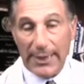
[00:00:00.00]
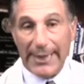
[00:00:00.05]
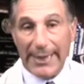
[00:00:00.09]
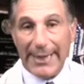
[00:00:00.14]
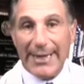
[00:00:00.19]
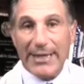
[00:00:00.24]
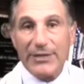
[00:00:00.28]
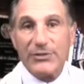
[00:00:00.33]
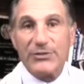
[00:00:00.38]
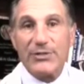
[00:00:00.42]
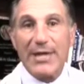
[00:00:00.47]

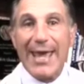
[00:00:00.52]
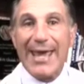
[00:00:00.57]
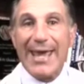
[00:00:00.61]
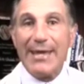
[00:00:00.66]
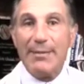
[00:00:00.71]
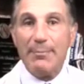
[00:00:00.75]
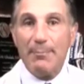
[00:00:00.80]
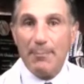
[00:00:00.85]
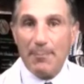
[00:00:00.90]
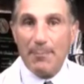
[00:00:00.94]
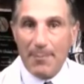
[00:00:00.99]
It's a
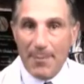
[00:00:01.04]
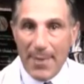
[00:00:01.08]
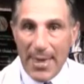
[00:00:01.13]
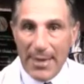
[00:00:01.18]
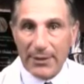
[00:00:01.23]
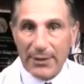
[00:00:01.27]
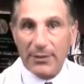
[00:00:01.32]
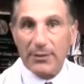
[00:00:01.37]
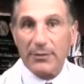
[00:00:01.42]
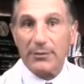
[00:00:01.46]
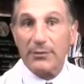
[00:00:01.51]

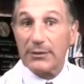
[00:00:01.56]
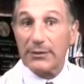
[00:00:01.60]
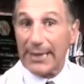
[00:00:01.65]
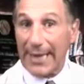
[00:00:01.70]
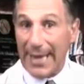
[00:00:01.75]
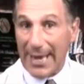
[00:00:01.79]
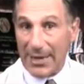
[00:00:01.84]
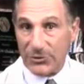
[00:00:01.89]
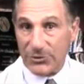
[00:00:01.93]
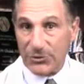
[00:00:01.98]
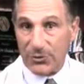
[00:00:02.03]
medical
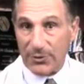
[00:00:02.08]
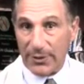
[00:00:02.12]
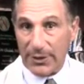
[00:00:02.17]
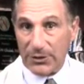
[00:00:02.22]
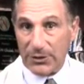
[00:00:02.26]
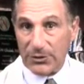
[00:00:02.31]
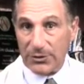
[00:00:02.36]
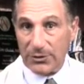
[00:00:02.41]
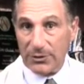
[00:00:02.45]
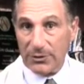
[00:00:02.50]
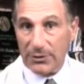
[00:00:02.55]

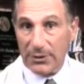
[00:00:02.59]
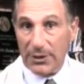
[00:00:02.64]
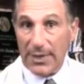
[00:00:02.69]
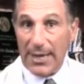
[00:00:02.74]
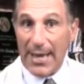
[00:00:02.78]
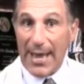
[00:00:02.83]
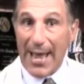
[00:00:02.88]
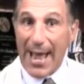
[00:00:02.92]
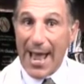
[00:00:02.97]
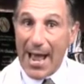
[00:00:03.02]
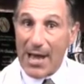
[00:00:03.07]
castration
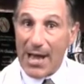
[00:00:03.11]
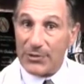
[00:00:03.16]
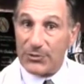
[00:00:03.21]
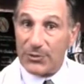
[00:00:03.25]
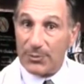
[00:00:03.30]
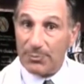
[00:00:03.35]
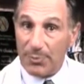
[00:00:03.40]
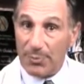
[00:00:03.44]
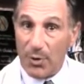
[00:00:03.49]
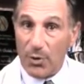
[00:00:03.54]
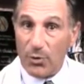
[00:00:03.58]
as
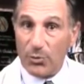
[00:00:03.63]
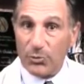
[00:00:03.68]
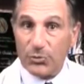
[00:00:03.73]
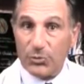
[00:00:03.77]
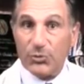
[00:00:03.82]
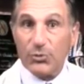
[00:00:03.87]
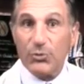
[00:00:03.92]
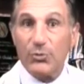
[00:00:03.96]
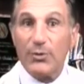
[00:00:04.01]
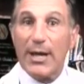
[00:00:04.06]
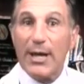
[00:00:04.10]
opposed
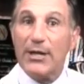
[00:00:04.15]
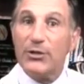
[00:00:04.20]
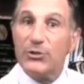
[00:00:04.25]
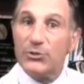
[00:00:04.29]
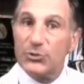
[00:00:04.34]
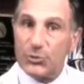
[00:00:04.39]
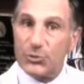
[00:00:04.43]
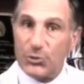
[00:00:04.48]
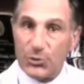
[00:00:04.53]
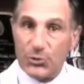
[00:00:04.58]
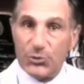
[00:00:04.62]
to a
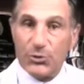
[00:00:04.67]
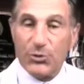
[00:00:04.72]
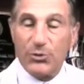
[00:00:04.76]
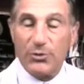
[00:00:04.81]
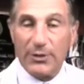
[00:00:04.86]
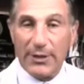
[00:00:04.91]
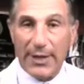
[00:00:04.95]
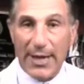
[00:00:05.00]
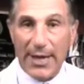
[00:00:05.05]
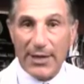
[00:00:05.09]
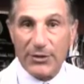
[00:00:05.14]
surgical
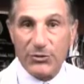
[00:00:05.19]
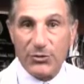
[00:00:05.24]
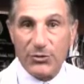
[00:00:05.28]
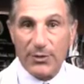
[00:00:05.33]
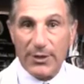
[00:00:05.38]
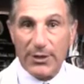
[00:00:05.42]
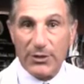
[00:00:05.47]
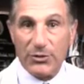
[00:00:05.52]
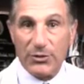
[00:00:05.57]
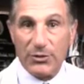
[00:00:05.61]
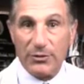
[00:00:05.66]

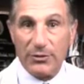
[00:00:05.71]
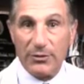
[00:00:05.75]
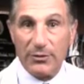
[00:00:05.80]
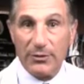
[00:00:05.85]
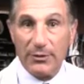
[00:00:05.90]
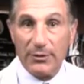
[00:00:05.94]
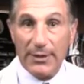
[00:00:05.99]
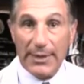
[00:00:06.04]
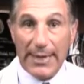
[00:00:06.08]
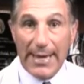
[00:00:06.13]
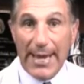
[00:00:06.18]
castration.
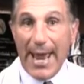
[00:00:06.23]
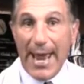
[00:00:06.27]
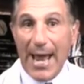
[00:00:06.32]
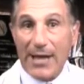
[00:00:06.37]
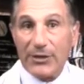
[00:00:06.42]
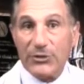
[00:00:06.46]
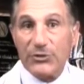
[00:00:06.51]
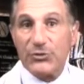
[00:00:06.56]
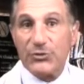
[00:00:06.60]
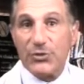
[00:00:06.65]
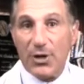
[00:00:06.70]

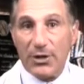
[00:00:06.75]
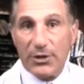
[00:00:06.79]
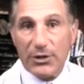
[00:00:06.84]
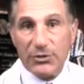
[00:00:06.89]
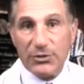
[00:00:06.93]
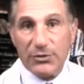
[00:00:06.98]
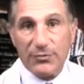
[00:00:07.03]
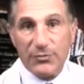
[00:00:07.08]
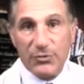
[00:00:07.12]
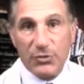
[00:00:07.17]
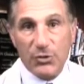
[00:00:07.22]
And studies
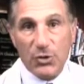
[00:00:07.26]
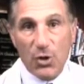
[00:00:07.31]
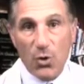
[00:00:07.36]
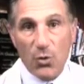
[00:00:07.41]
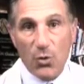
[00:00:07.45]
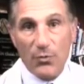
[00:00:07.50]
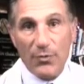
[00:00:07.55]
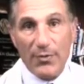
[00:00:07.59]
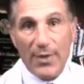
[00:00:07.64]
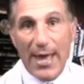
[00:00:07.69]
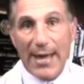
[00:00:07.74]
have
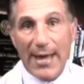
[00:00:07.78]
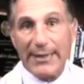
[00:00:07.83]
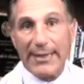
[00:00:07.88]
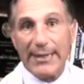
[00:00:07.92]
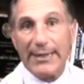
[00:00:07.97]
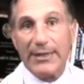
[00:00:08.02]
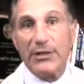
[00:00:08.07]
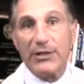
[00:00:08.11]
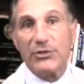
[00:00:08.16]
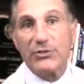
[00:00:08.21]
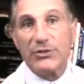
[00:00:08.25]
shown that
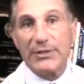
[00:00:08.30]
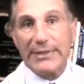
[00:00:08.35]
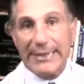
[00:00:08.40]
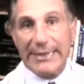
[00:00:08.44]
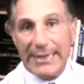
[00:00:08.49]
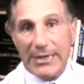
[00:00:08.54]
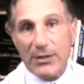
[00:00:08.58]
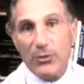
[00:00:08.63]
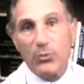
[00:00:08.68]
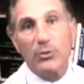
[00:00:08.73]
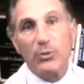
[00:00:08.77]
it is
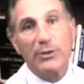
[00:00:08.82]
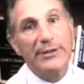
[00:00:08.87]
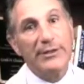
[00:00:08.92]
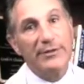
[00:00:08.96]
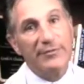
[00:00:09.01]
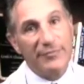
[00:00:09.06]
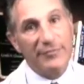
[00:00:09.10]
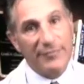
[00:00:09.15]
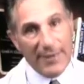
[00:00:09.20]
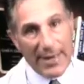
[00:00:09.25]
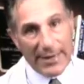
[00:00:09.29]
equally
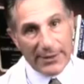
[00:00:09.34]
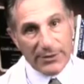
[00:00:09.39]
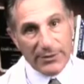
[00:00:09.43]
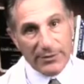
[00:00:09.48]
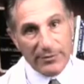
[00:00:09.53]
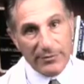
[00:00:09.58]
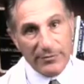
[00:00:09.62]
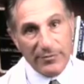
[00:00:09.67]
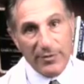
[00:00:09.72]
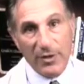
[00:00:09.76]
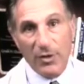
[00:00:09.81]

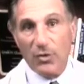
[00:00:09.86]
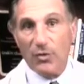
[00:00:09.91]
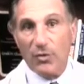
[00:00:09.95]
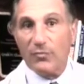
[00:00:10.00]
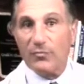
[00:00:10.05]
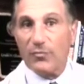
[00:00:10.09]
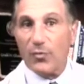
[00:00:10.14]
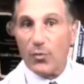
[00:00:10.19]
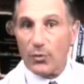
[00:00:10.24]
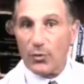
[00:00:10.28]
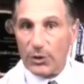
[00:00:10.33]
effective
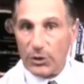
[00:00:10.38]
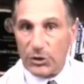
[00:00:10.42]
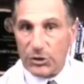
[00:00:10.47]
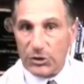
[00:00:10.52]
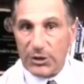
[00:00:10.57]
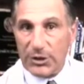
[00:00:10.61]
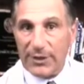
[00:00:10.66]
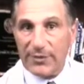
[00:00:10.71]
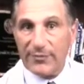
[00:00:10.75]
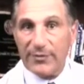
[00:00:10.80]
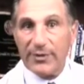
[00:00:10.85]
for
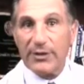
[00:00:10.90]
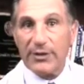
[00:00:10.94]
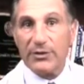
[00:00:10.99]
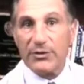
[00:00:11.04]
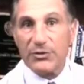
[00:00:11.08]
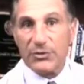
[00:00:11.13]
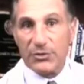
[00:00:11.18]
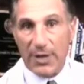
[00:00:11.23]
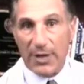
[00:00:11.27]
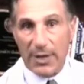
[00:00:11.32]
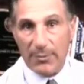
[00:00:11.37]
achieving the
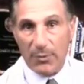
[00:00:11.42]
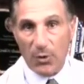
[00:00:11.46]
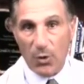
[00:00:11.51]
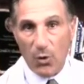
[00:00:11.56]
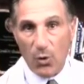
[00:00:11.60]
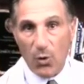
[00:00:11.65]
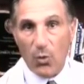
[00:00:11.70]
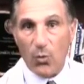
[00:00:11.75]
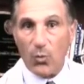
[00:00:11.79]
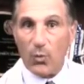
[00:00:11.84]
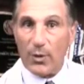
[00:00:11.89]
same
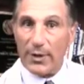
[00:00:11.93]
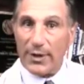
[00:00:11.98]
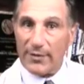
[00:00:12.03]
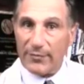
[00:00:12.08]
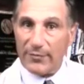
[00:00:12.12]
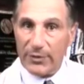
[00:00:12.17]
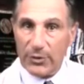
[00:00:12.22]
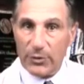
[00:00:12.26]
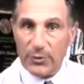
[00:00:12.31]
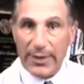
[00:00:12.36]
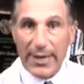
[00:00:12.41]
goal. Whatever
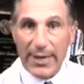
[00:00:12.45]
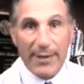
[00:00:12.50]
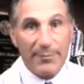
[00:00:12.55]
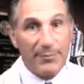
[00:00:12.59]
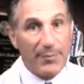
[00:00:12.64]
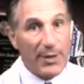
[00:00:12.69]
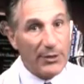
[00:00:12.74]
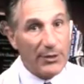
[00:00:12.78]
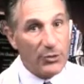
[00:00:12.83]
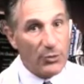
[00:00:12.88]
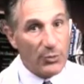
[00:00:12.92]
you get
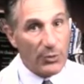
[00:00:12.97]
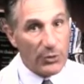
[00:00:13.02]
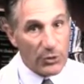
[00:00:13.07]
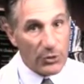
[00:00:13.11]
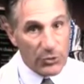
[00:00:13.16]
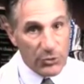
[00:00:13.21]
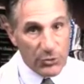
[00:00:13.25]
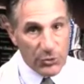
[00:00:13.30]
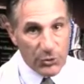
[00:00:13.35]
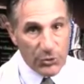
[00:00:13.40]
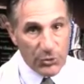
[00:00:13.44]
by doing the
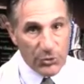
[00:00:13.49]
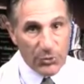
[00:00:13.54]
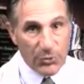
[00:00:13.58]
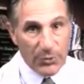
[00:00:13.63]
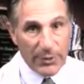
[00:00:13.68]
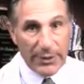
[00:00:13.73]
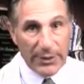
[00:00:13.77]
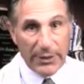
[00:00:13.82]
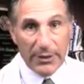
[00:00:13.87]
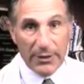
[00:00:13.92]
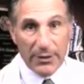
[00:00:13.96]

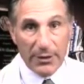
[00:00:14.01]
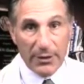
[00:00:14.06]
surgery,